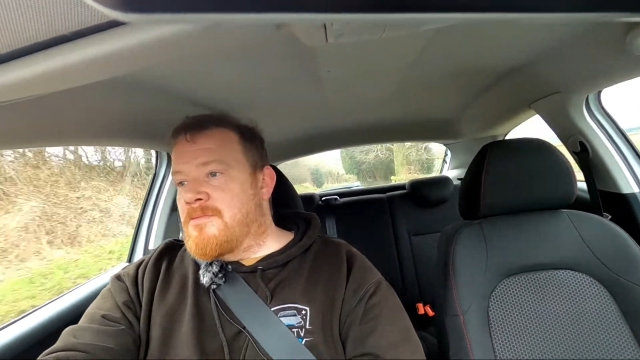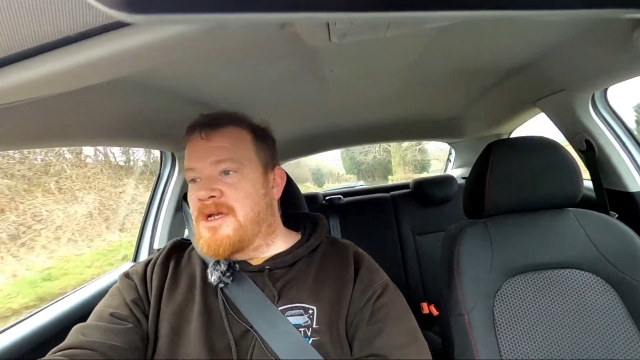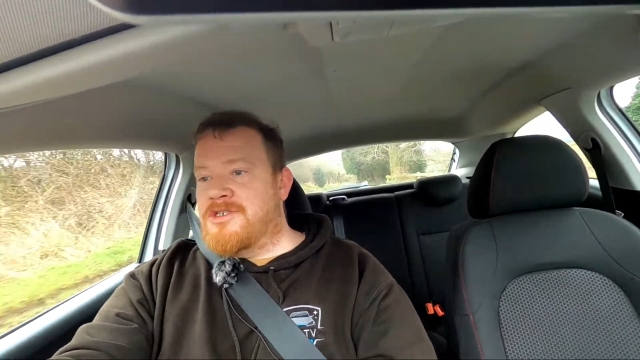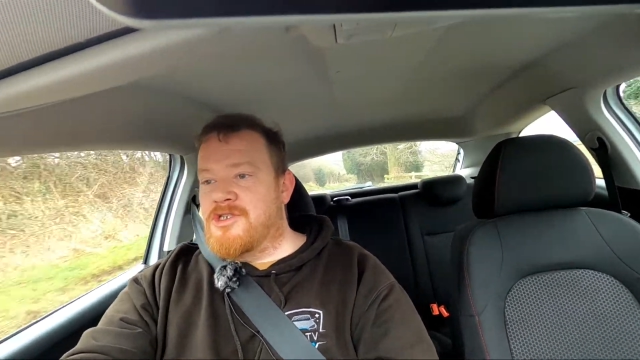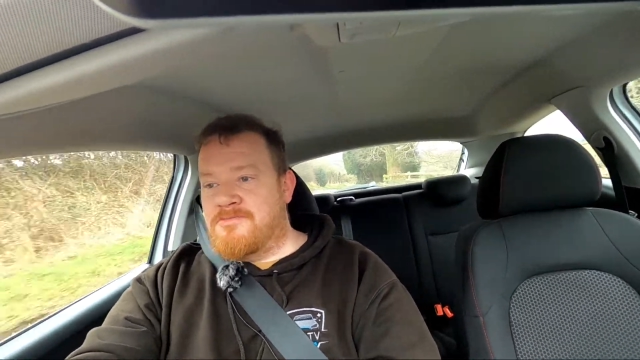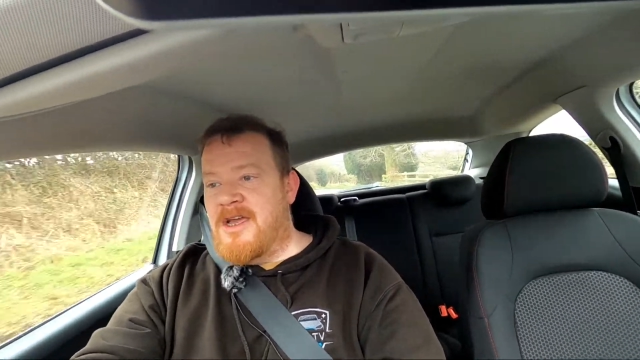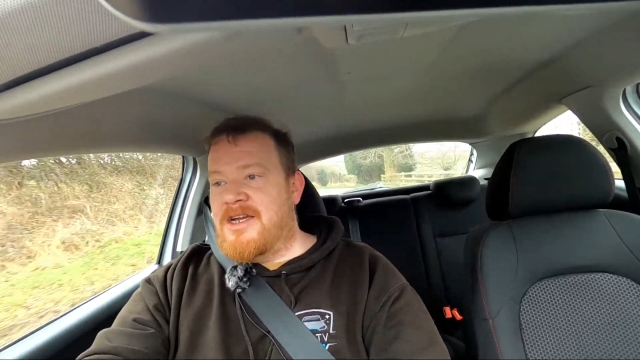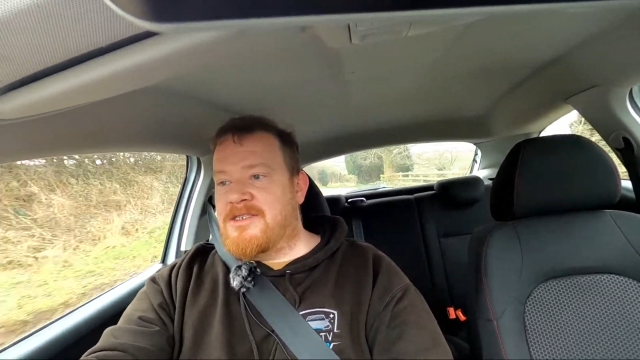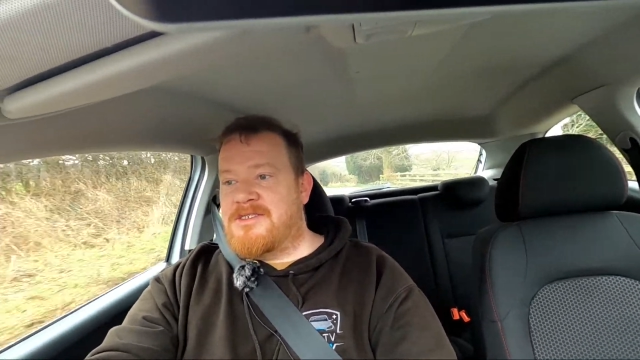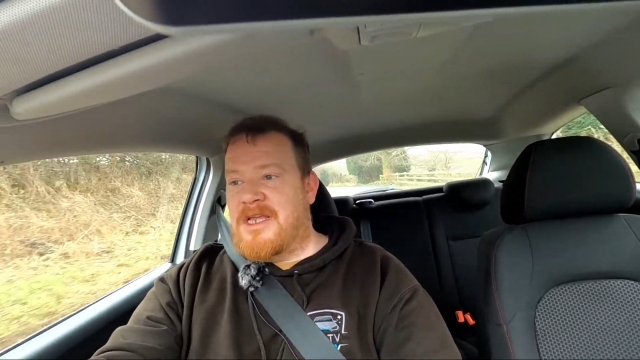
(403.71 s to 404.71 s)
it just
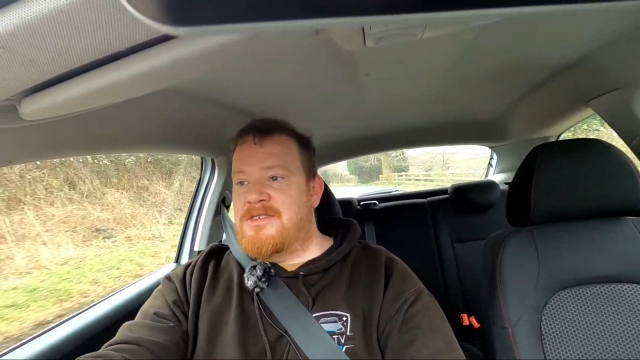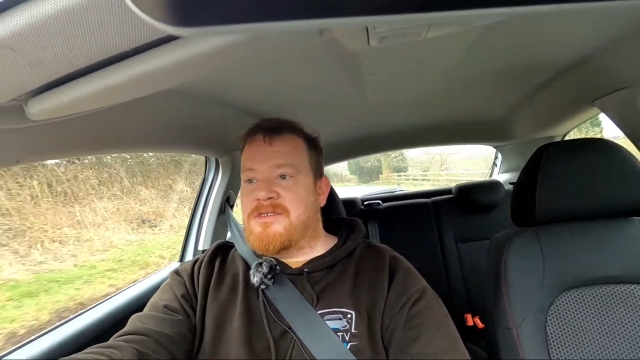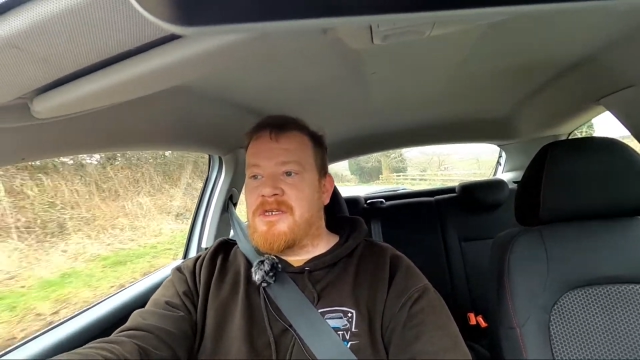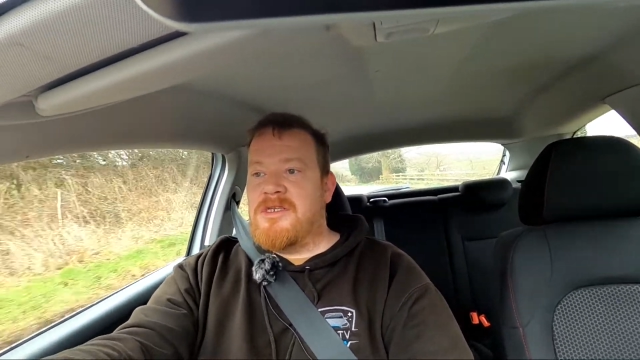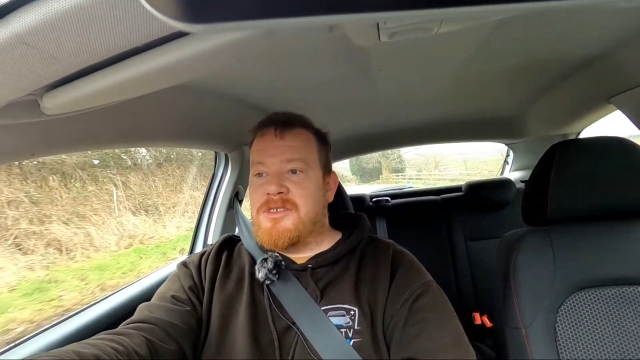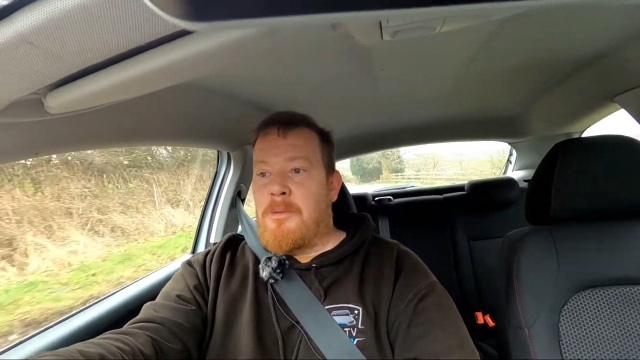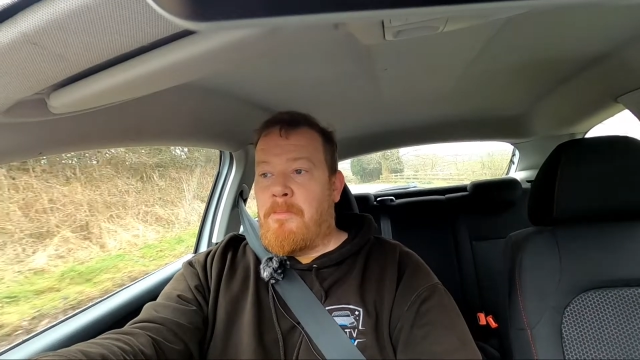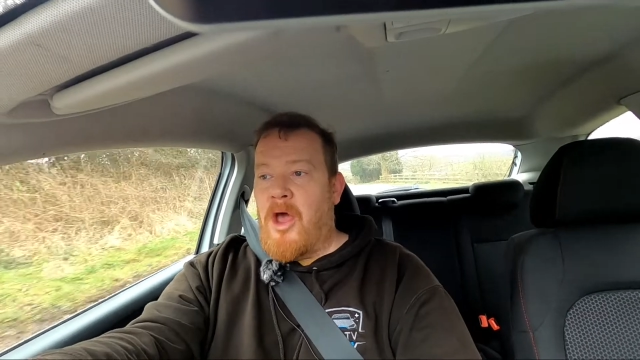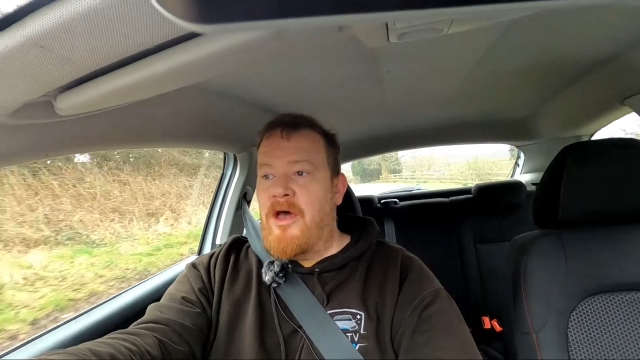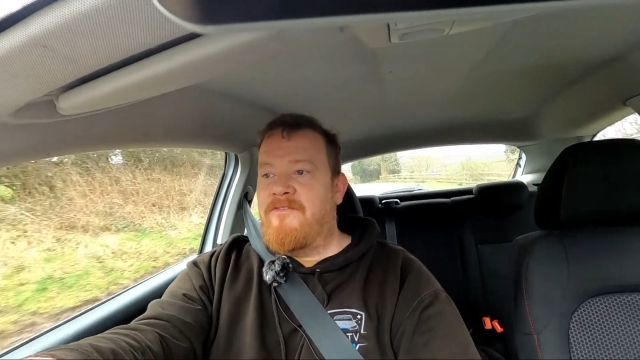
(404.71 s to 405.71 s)
makes sense, and it's a
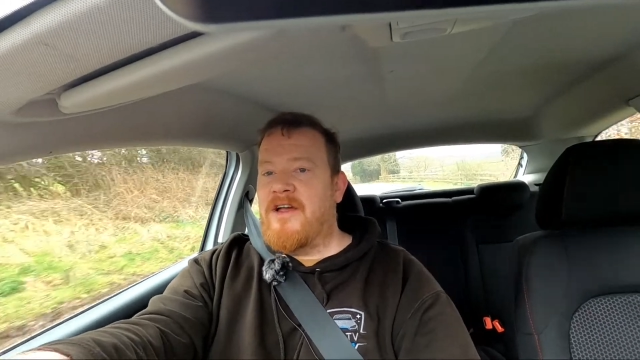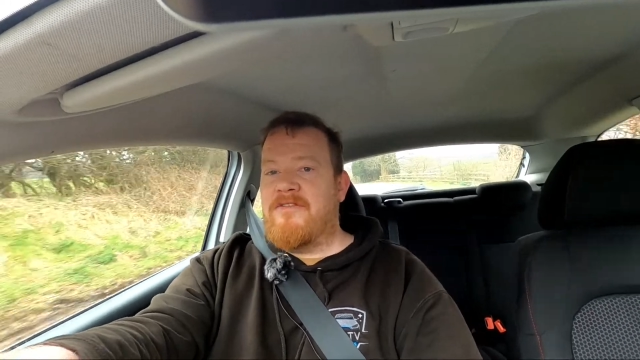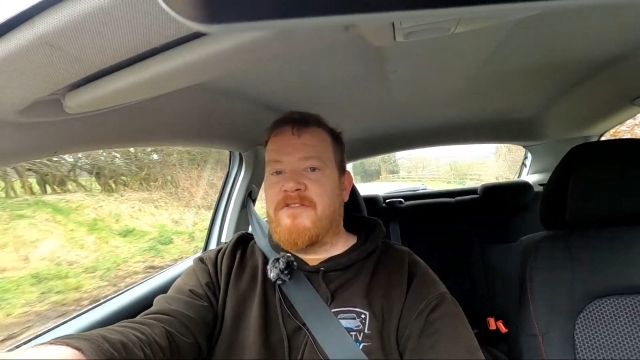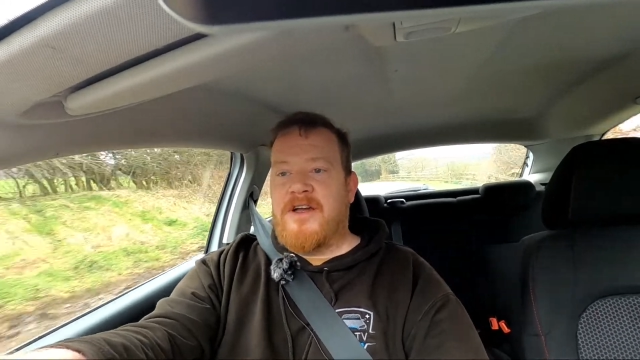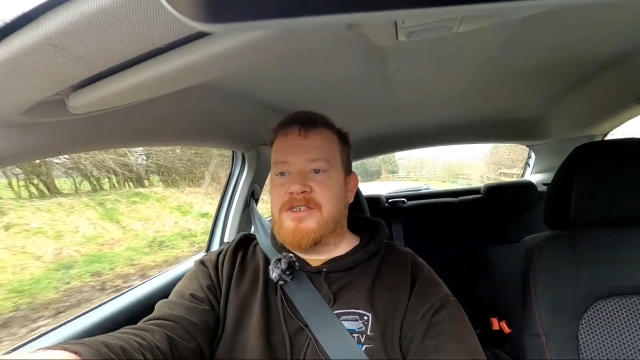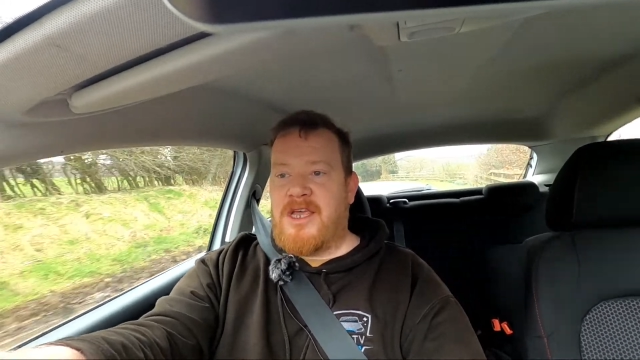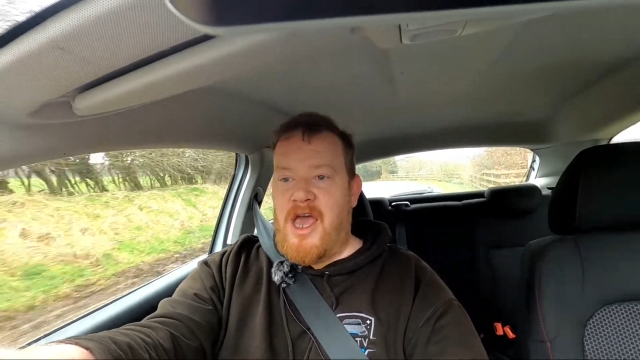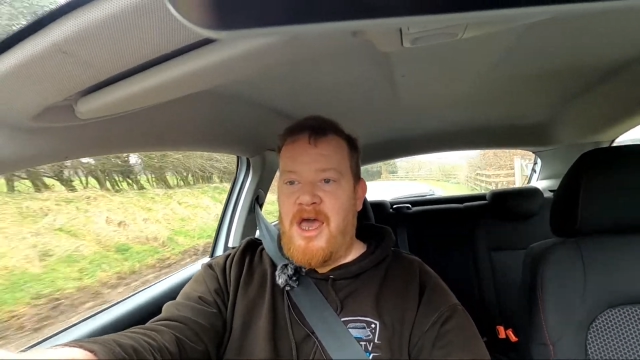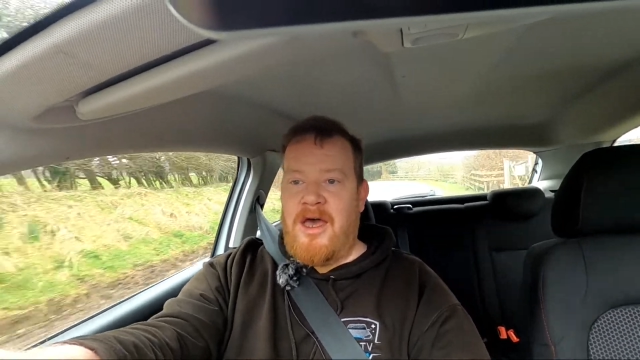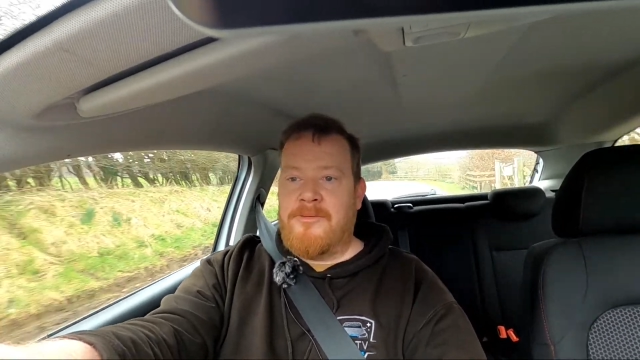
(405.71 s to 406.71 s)
perfect first car.